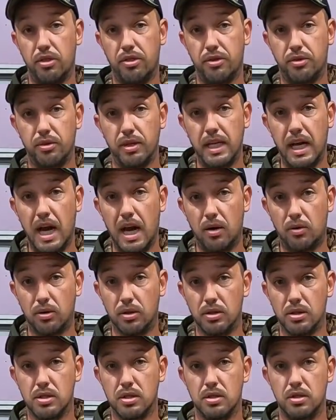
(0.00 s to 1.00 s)
3
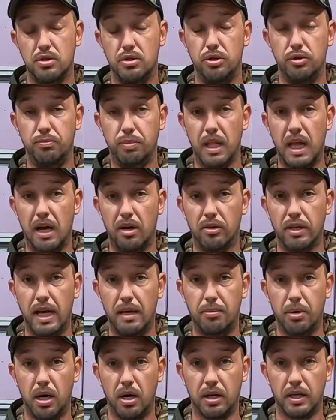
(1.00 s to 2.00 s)
hours to plow
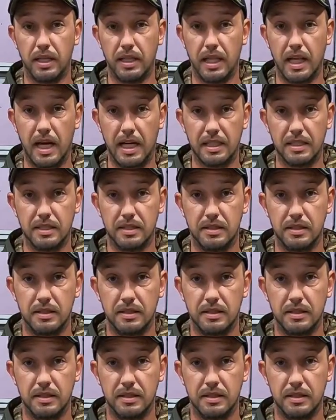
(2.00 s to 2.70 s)
that parking lot.